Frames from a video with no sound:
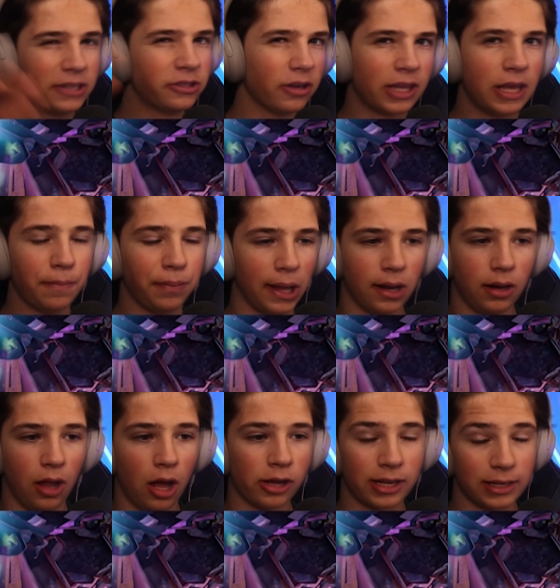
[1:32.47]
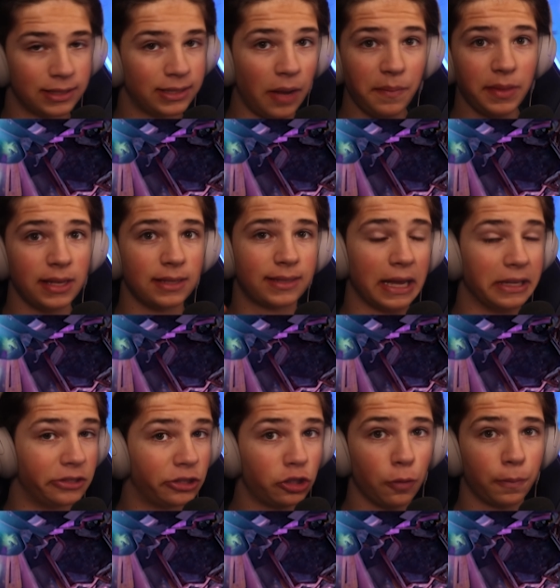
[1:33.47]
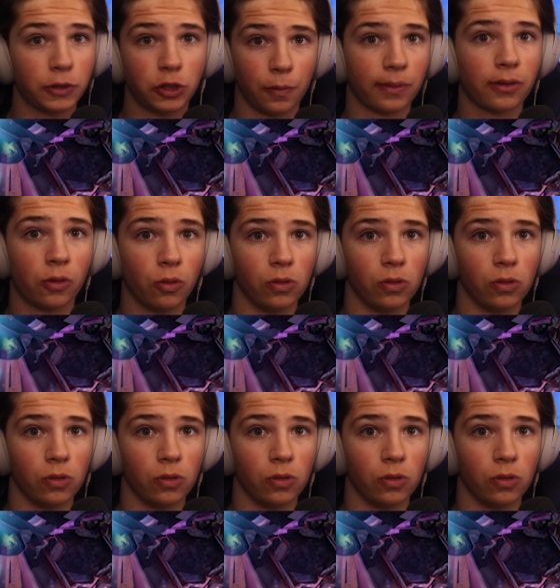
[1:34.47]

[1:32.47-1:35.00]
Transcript: make sure to keep playing along because some of these get super, super